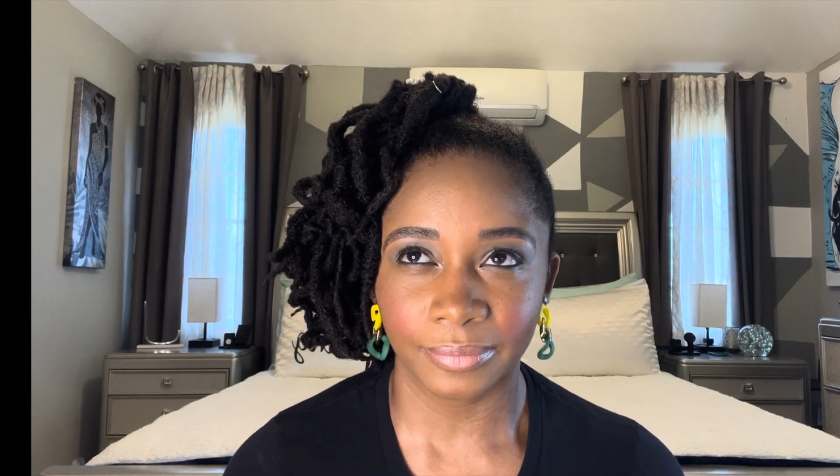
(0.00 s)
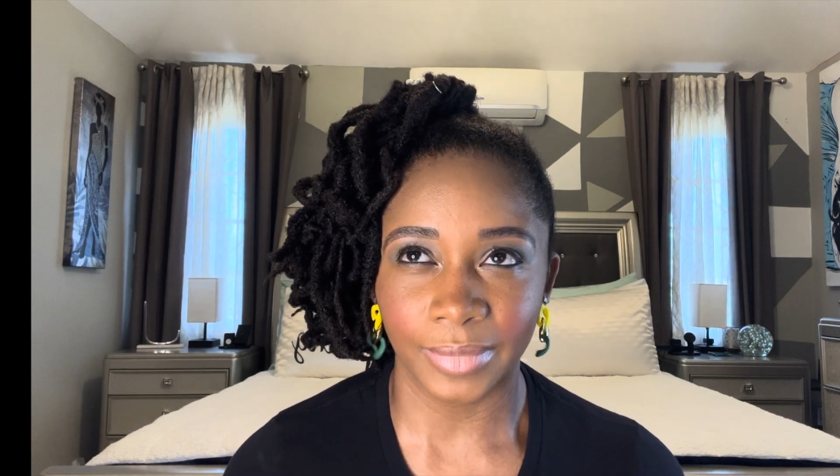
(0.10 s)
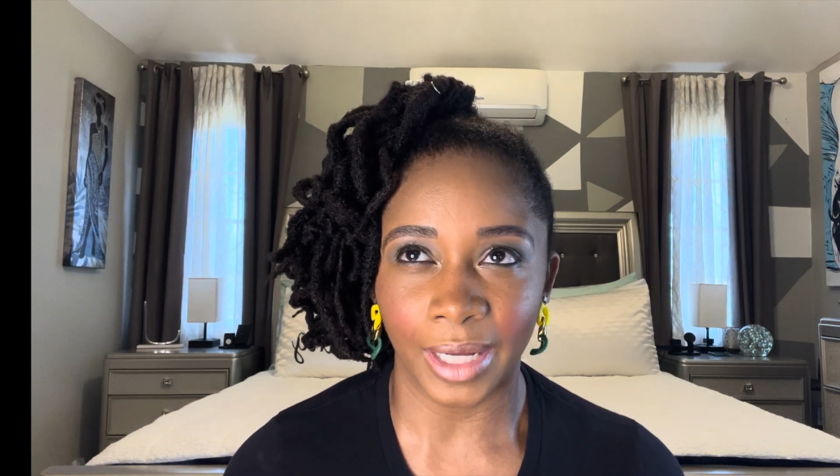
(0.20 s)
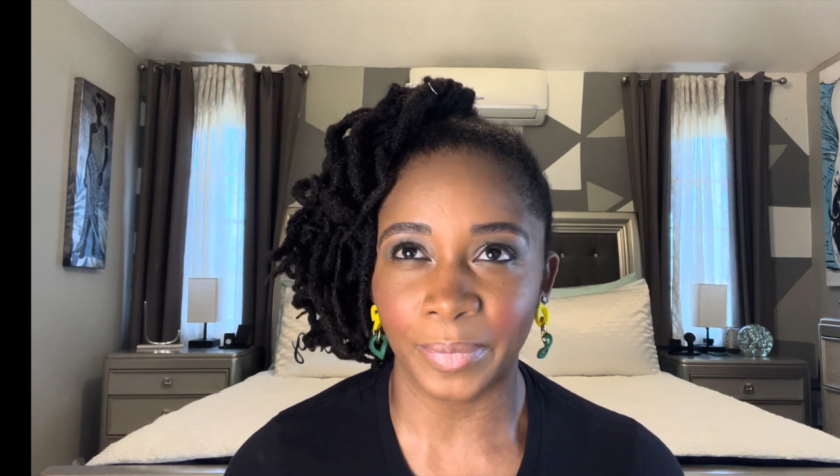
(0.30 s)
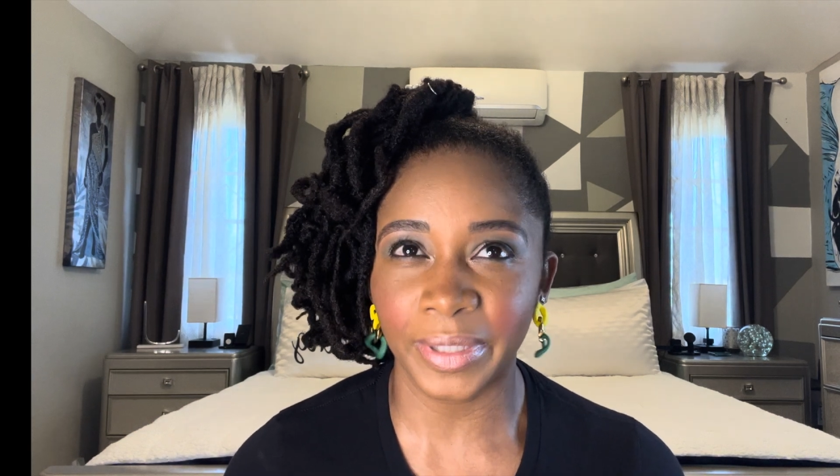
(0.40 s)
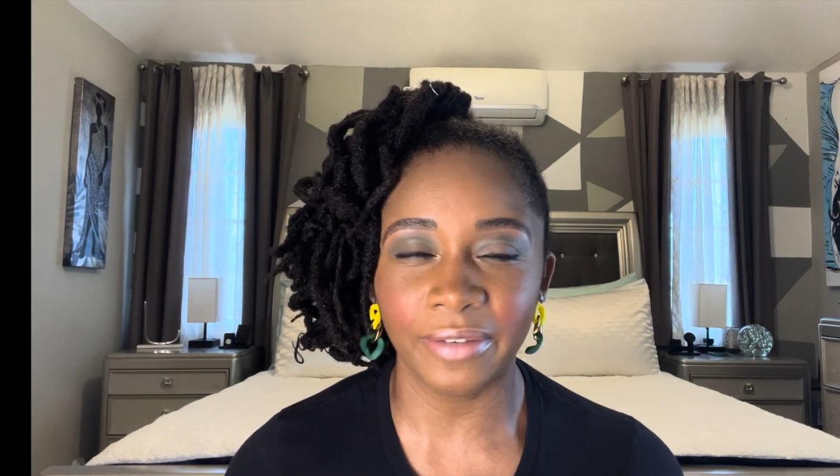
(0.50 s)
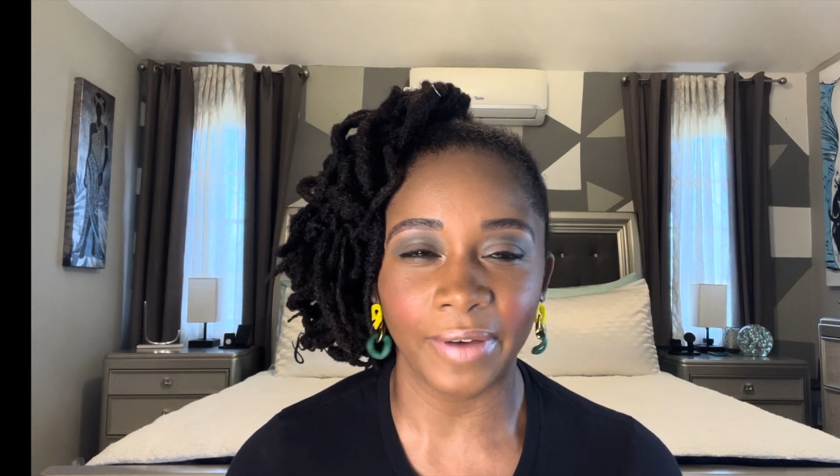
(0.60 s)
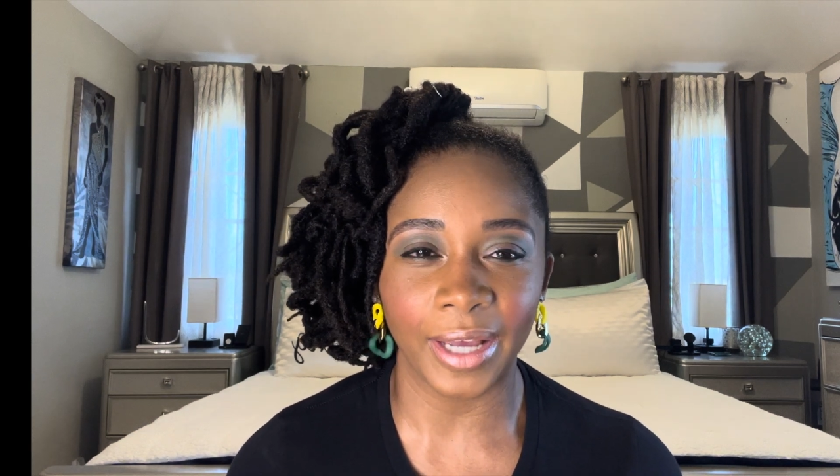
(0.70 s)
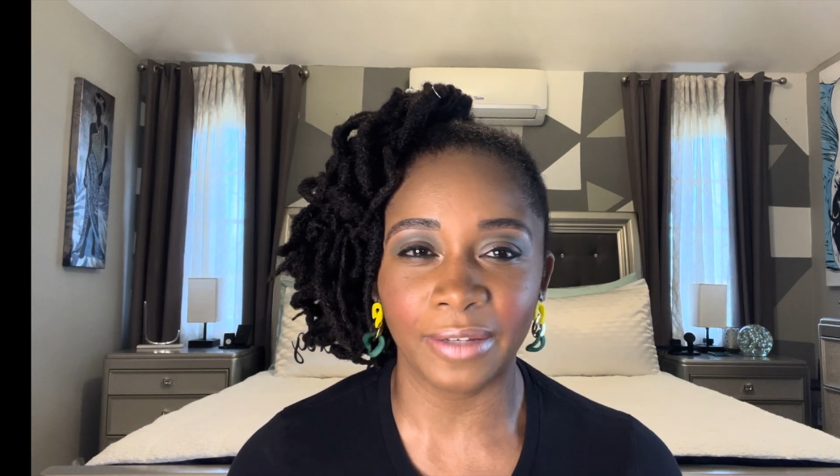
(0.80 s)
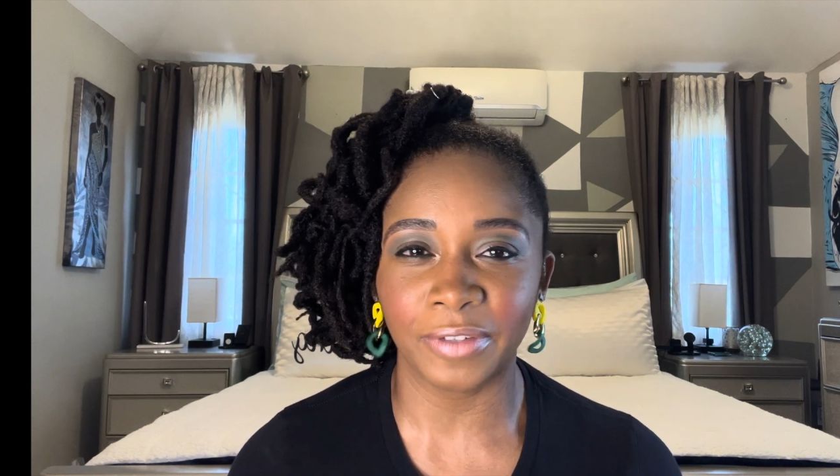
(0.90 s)
I believe
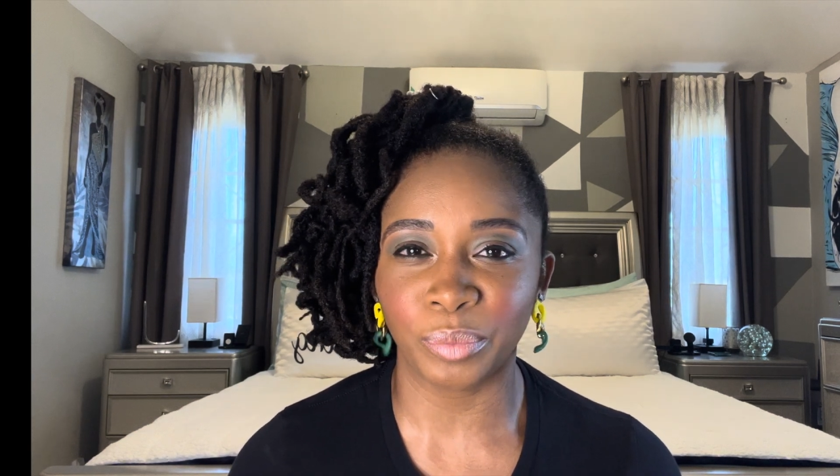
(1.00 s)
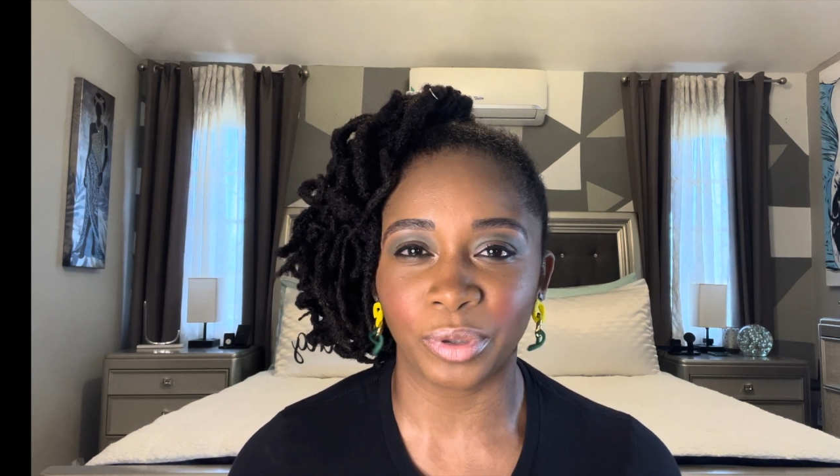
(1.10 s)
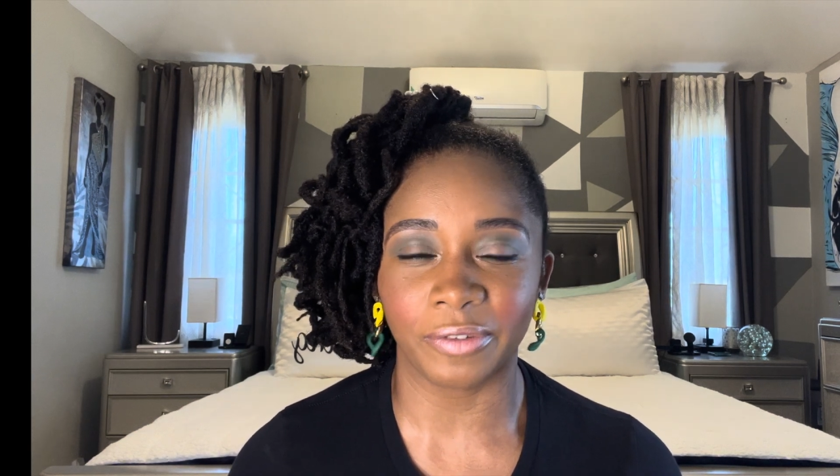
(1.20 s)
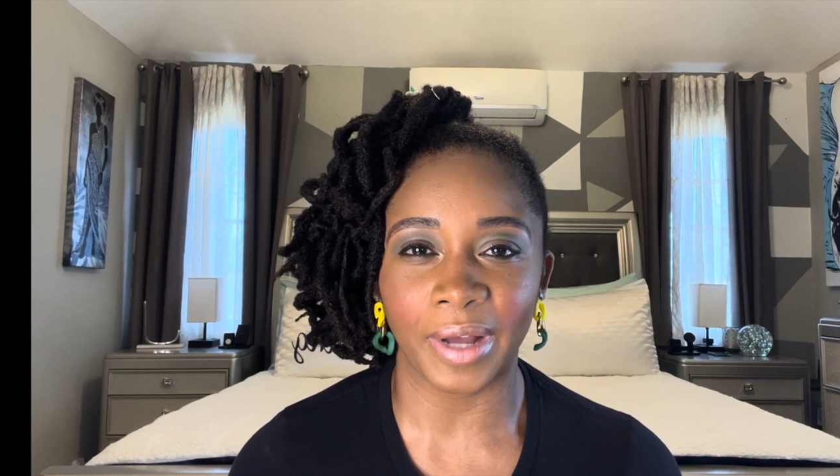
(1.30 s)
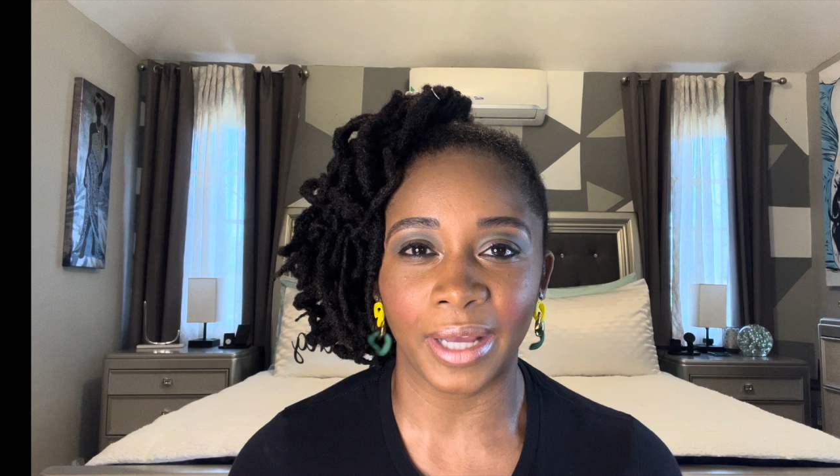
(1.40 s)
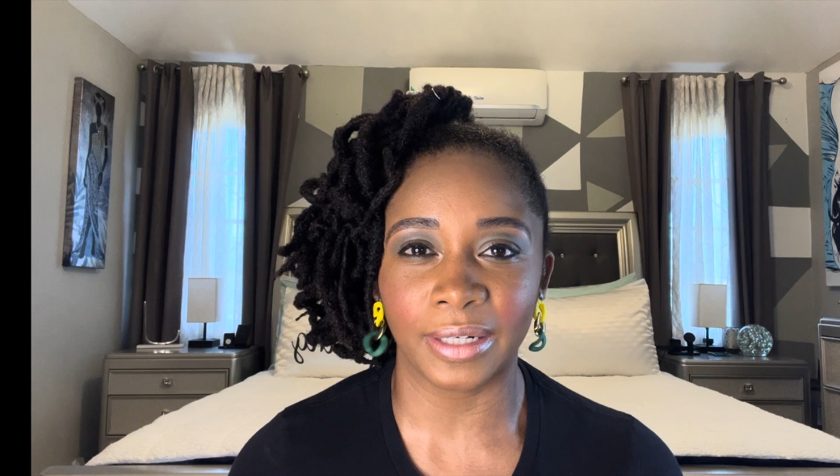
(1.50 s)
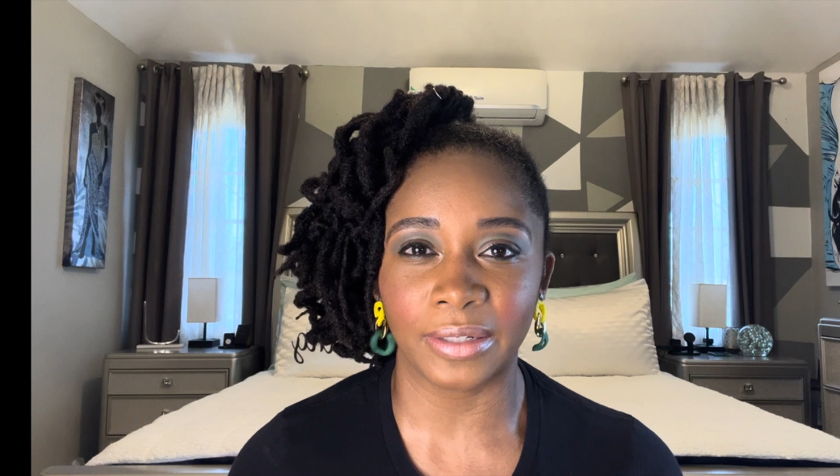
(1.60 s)
I even provided